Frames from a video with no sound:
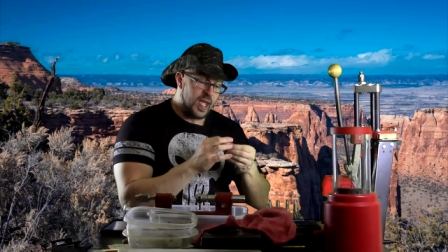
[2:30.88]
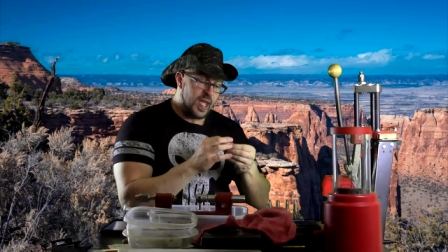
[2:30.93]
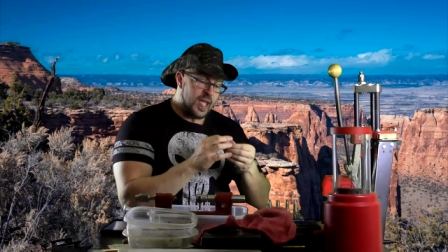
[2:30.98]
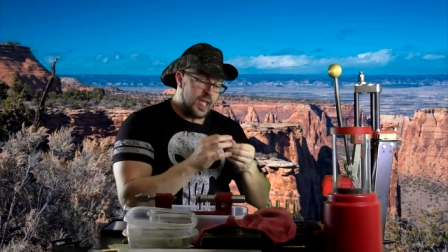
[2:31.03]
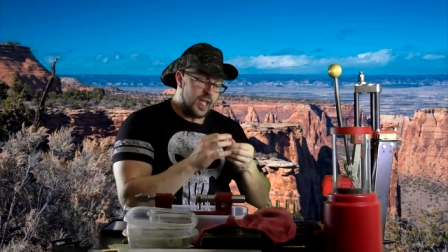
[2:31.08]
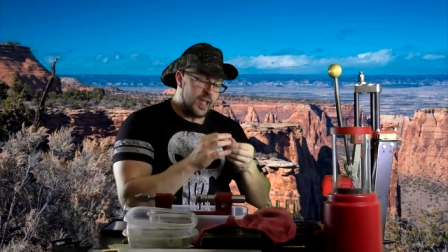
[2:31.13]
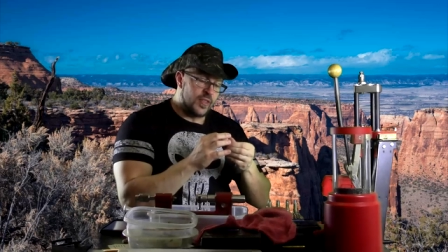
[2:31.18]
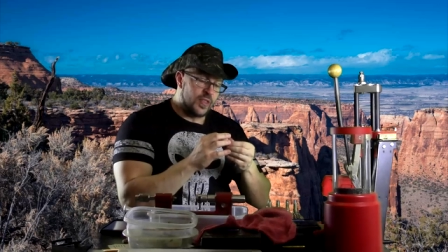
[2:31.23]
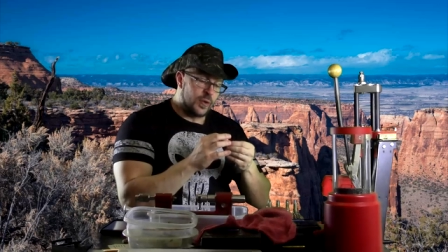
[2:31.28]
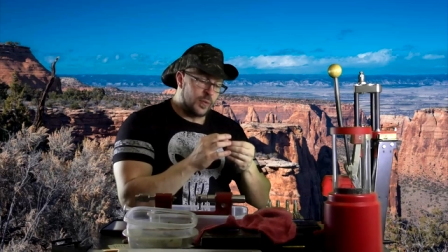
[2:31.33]

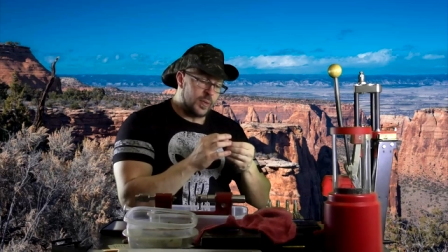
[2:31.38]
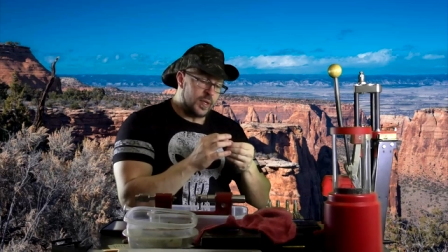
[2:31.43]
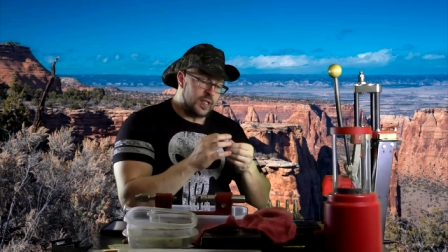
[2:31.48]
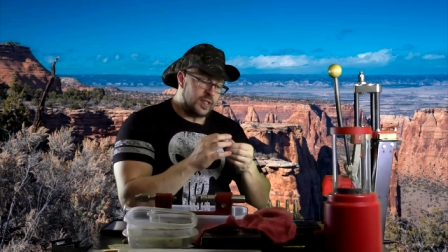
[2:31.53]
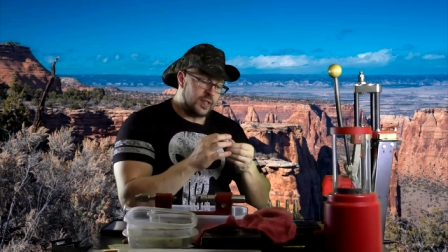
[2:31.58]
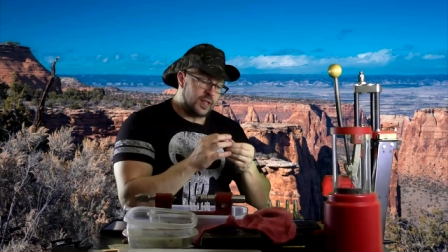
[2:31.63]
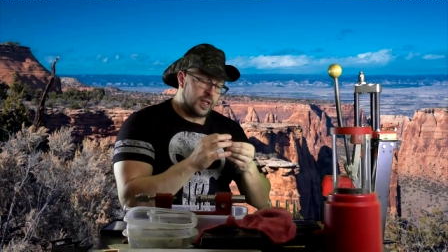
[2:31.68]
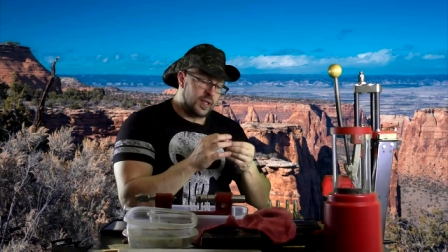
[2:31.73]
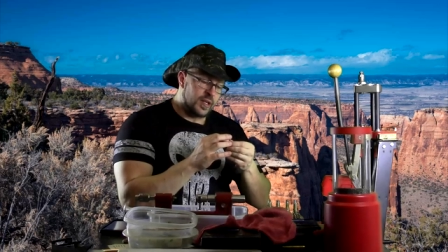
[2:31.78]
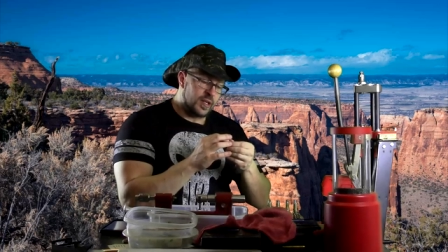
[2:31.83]
And the
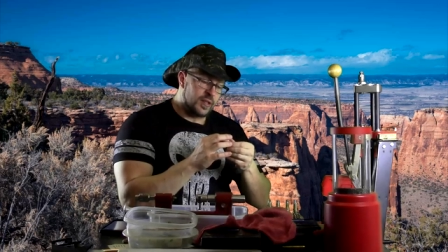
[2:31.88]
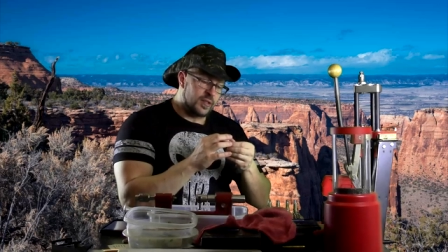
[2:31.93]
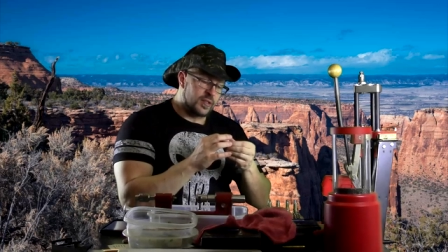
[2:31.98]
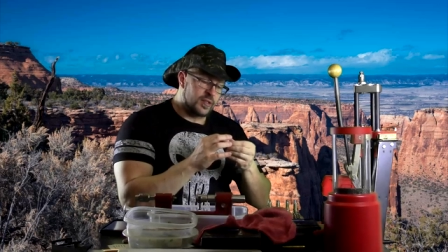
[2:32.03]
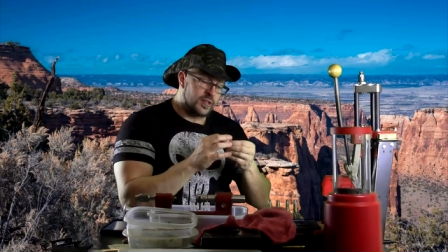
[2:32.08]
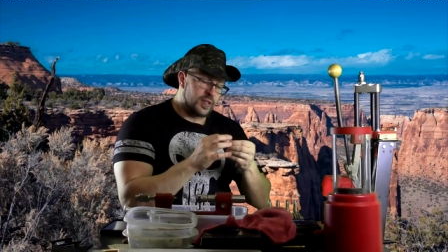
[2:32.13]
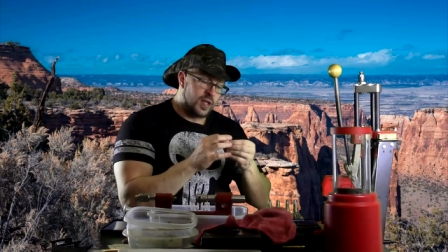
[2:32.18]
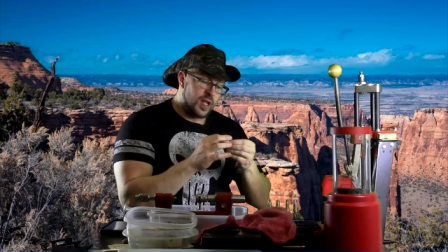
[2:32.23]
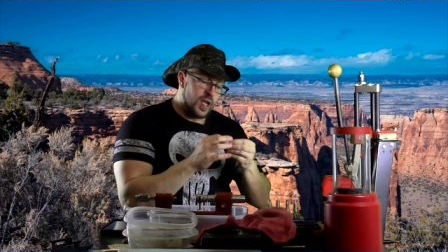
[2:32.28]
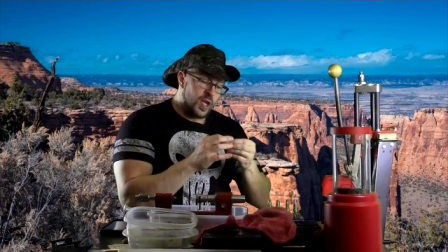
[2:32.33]
reason
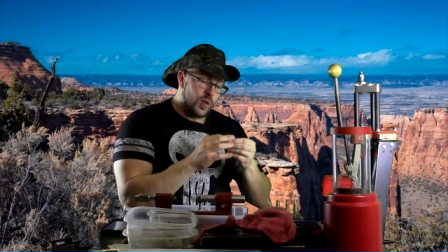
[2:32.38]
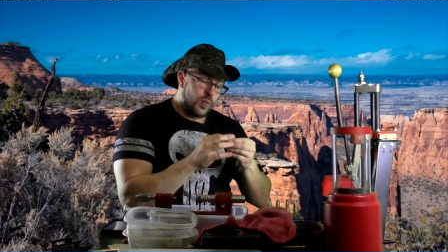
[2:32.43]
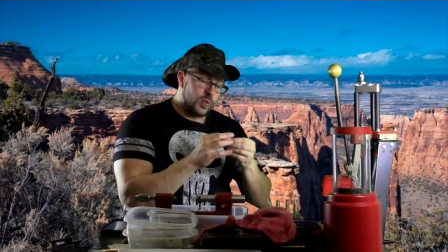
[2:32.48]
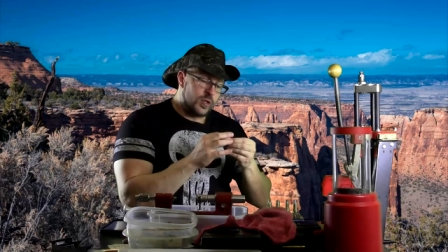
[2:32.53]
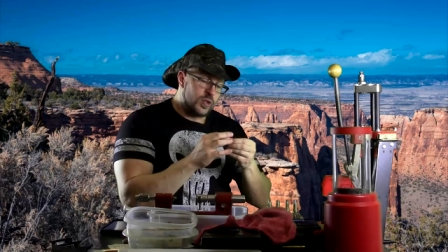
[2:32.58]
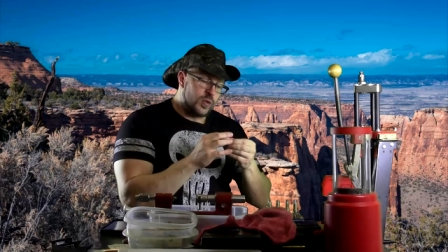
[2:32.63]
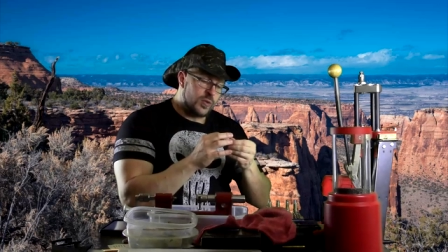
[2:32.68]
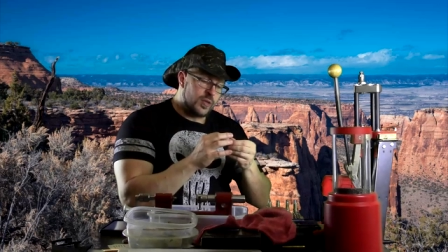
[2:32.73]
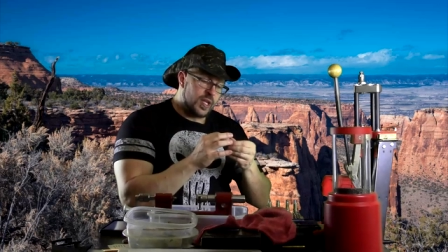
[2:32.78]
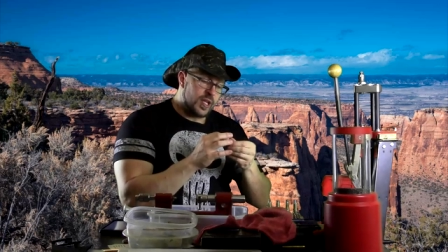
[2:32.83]
is,
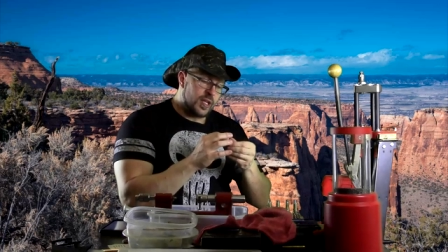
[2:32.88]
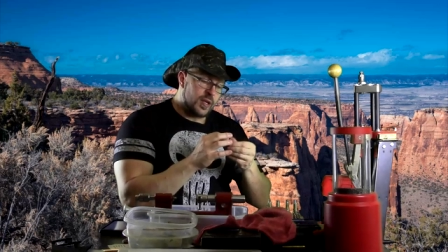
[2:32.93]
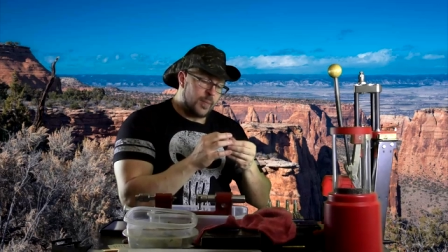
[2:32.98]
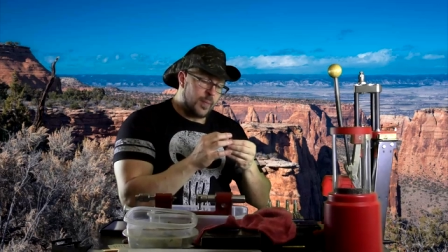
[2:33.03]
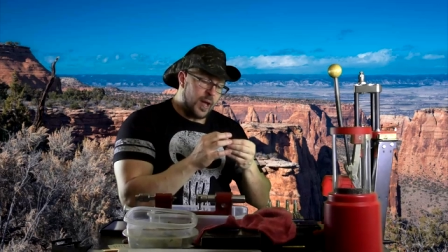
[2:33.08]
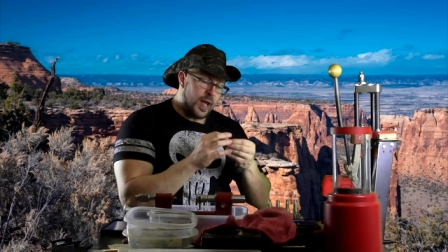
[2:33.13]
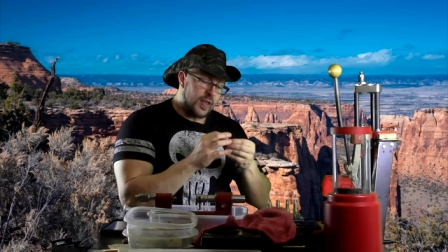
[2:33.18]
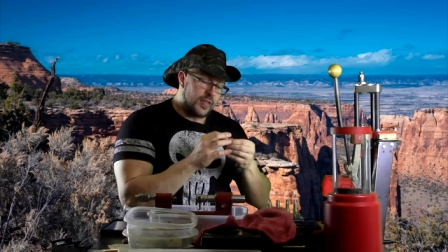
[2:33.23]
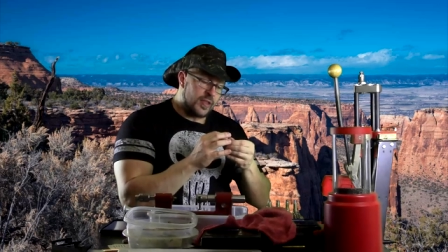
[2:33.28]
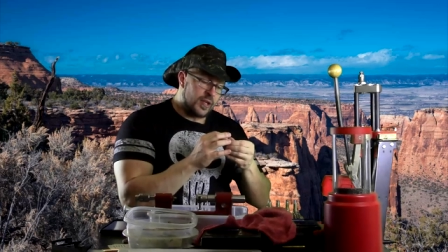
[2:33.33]
when you think
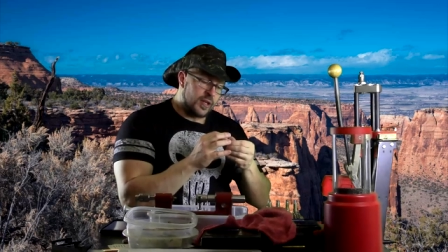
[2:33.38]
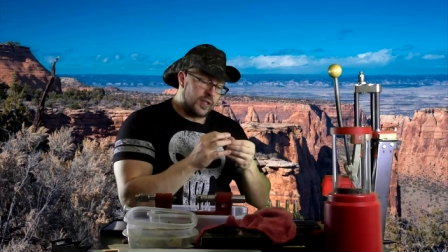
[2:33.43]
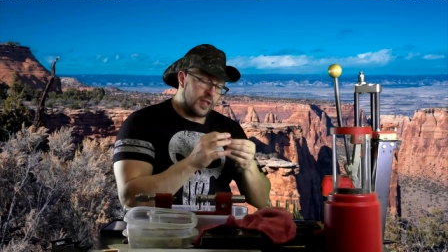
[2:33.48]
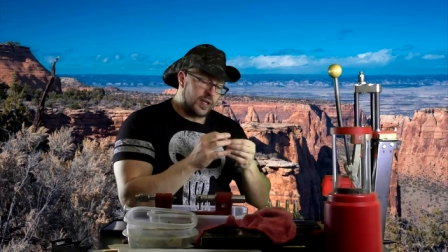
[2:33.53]
about the,